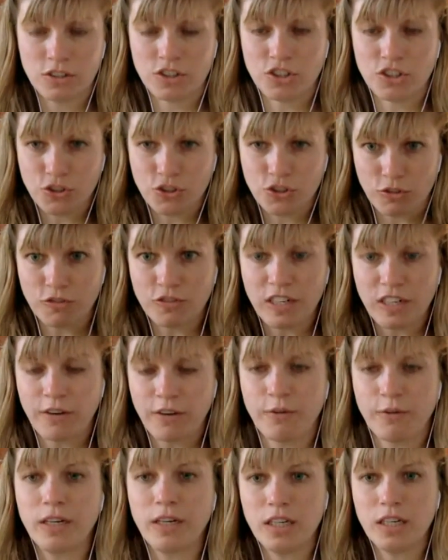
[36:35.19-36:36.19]
served
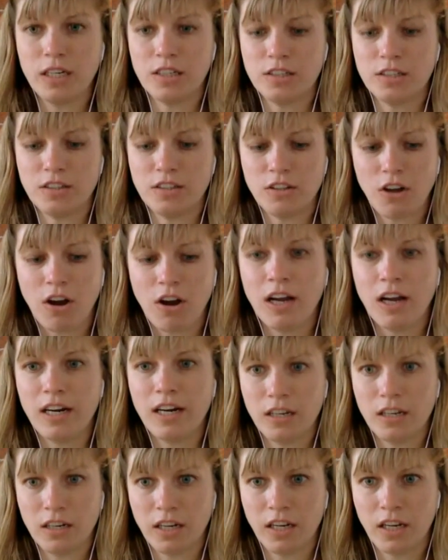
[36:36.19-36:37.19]
area is
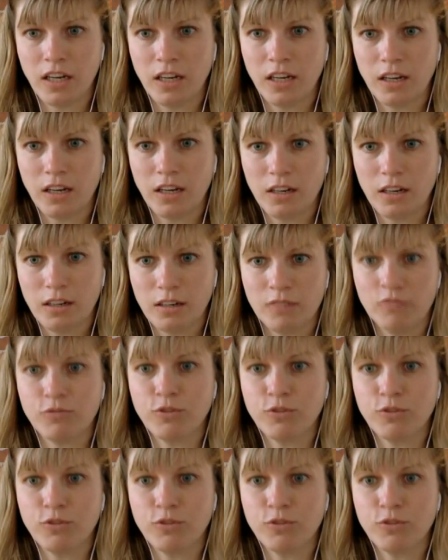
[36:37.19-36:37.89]
not in a